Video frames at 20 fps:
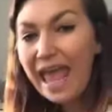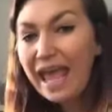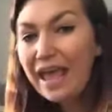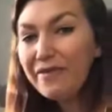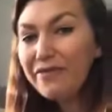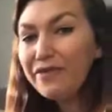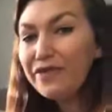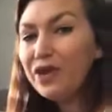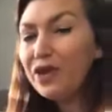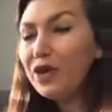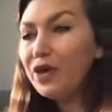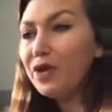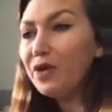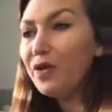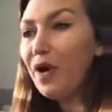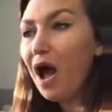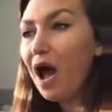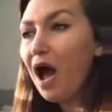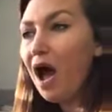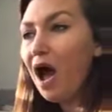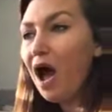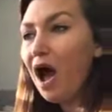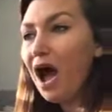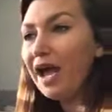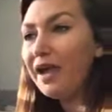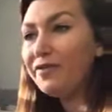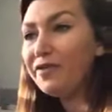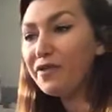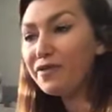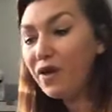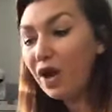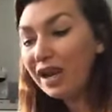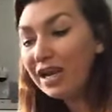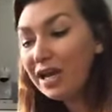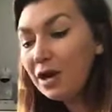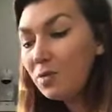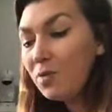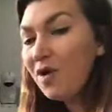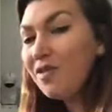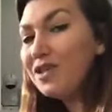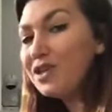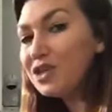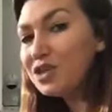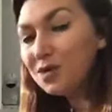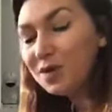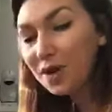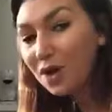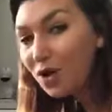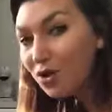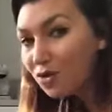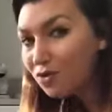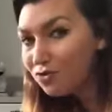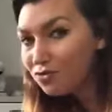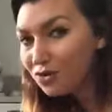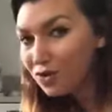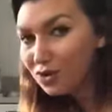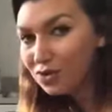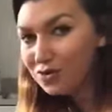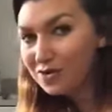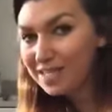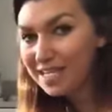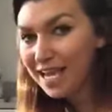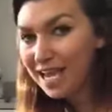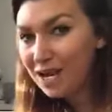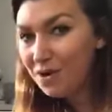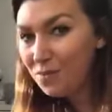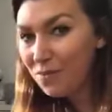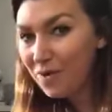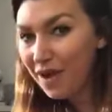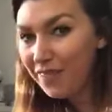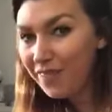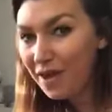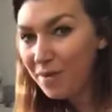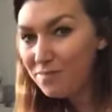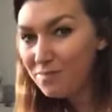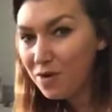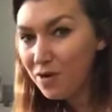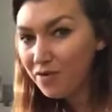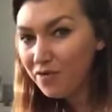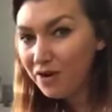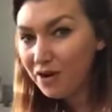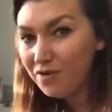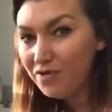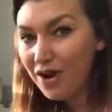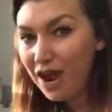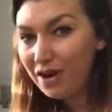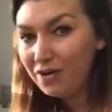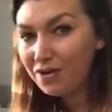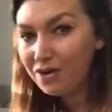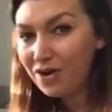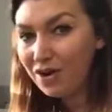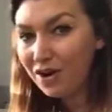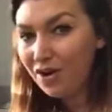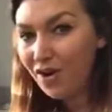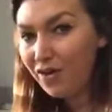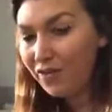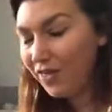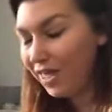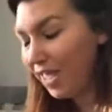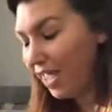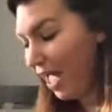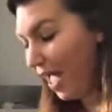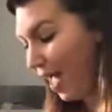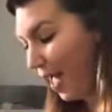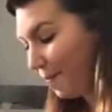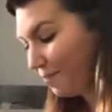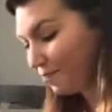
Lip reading: If you've got a little one that's doing cruising, where they're moving around along the